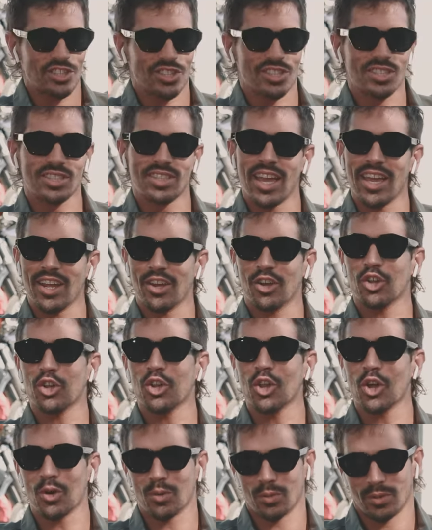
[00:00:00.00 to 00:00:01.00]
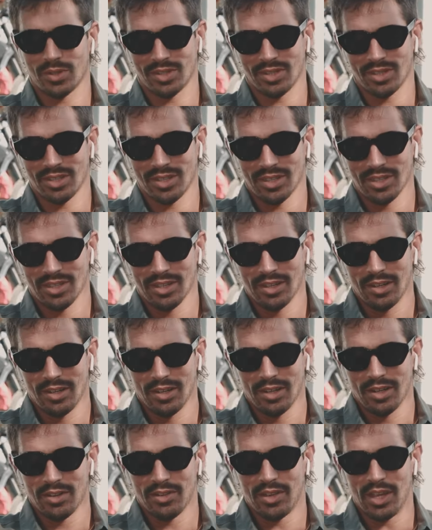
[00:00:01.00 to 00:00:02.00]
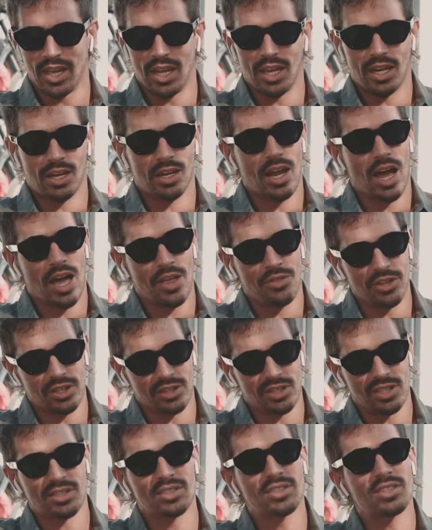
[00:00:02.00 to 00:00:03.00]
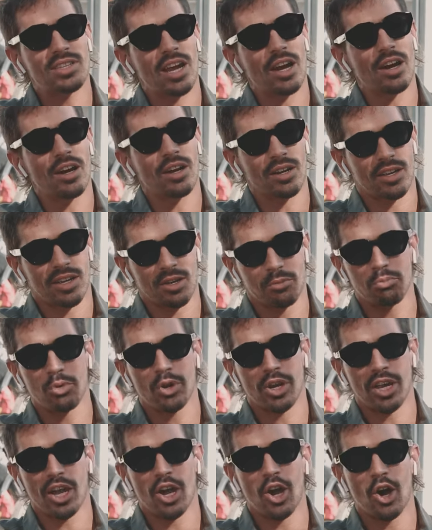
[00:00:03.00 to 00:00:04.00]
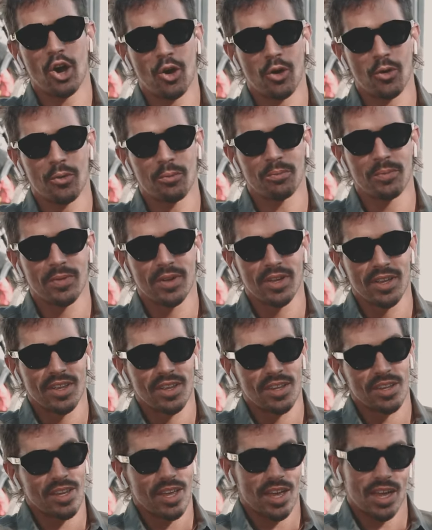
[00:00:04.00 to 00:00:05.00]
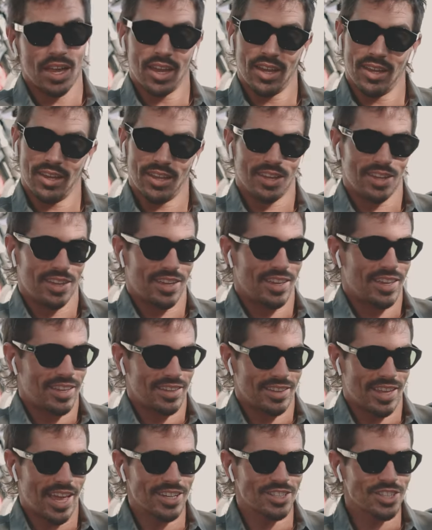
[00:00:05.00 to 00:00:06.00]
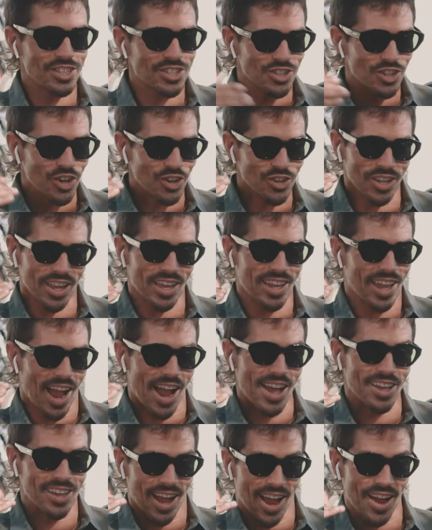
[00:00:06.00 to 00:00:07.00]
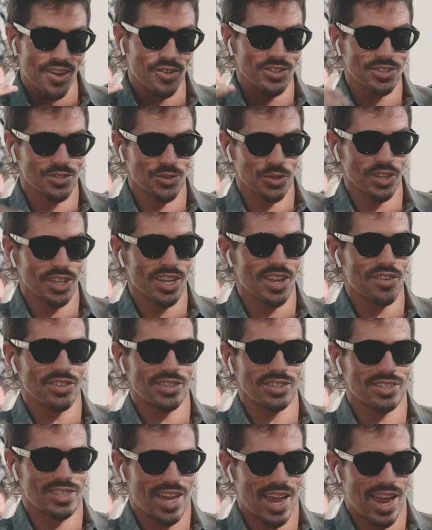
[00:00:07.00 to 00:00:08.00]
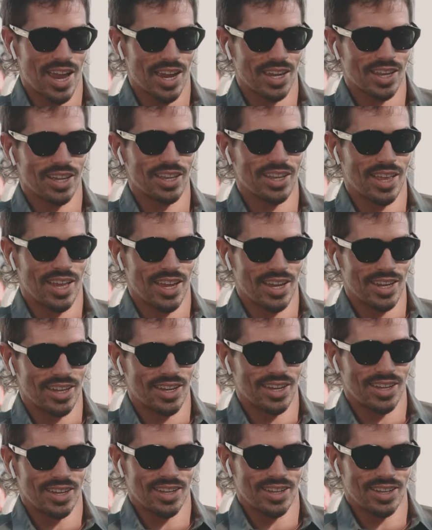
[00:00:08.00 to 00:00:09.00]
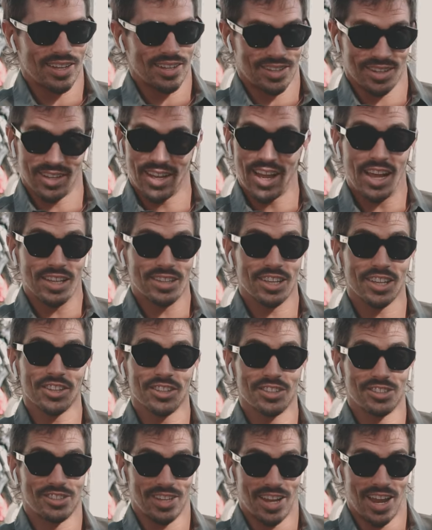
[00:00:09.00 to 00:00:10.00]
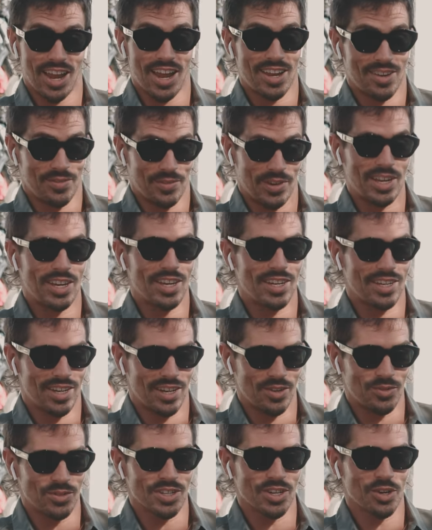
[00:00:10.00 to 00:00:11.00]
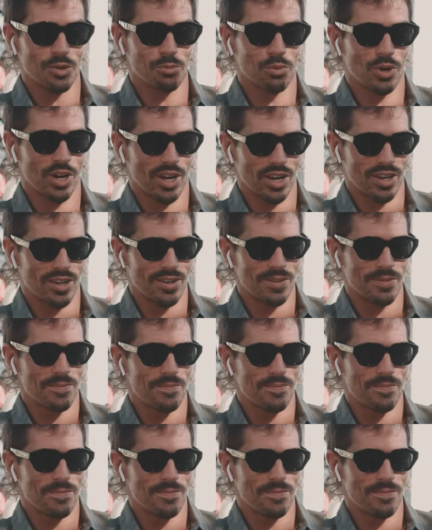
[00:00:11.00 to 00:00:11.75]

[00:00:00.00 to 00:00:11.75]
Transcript: just stay close, then I think that Sarah can bring it home. That just shows, like, I, I was really giving Zach, like, I thought this, I, I mean, he, he was going to bring it.